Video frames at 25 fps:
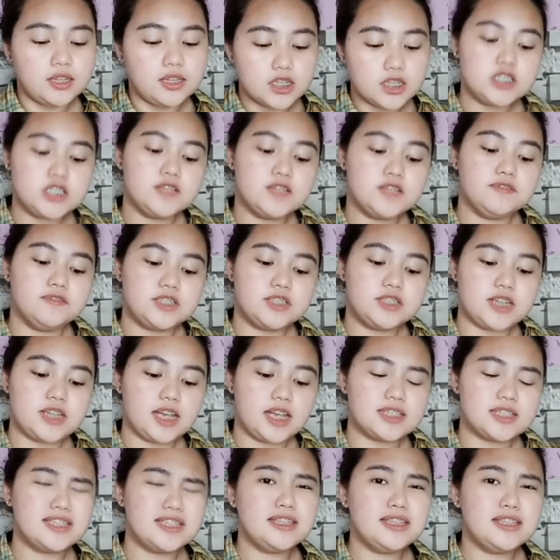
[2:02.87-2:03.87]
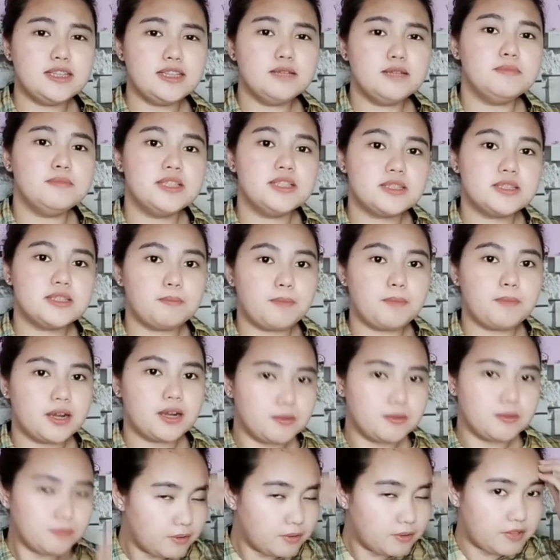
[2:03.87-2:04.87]
of chats, hindi naman sa parang
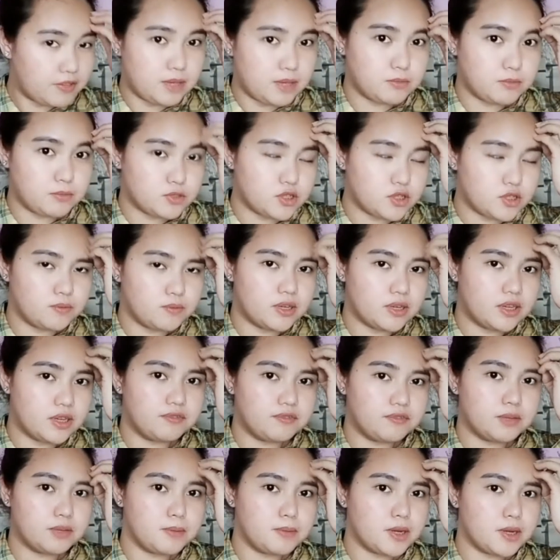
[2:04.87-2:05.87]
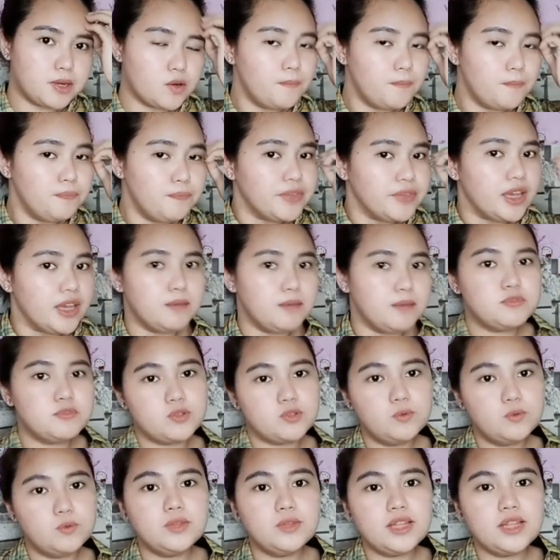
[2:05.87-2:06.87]
pa-famous or whatever, pero I'm so
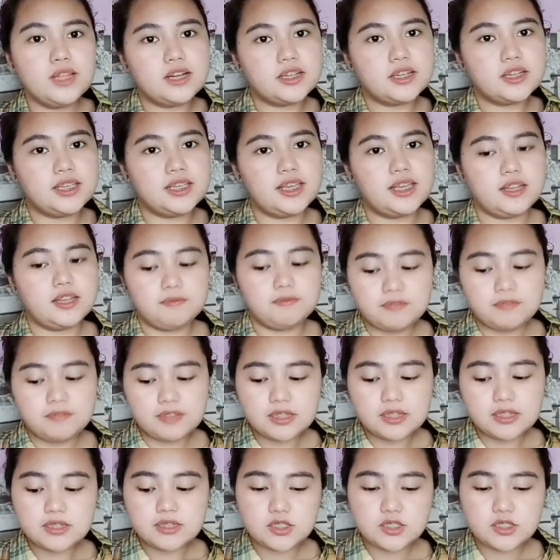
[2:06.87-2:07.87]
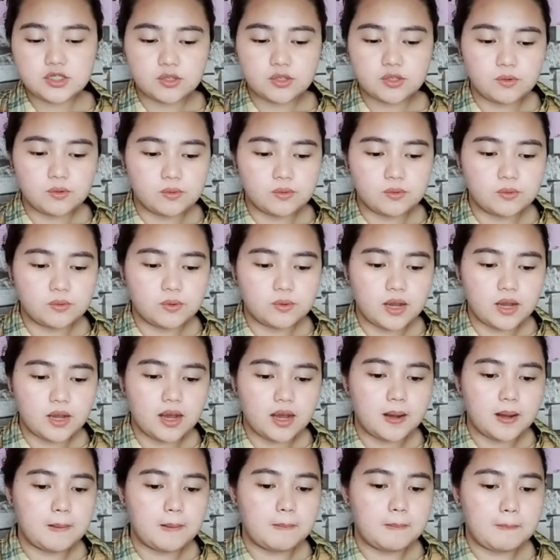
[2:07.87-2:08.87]
lucky and I feel so,
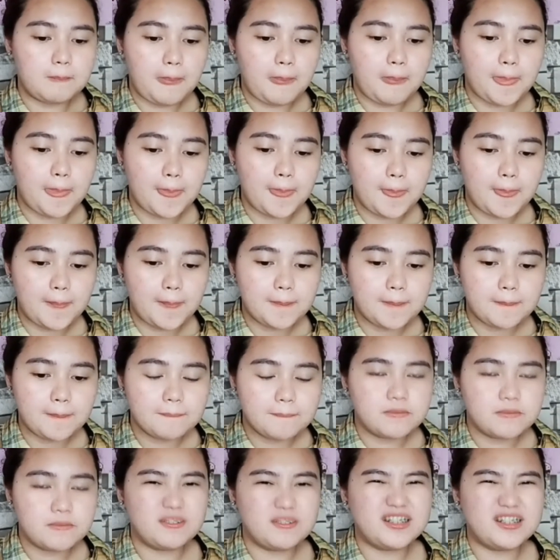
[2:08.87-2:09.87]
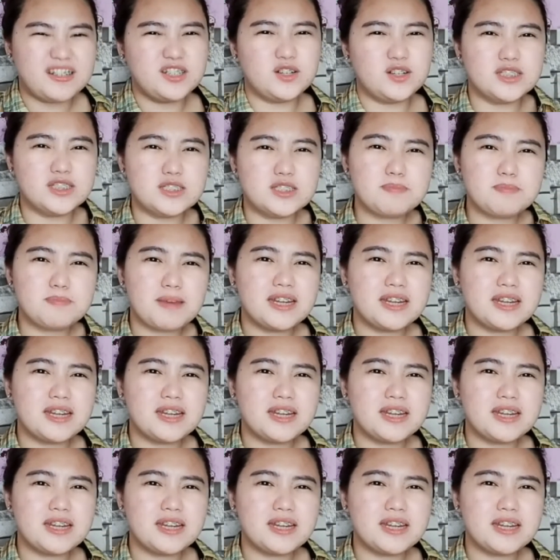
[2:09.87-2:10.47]
what do you call this? Parang,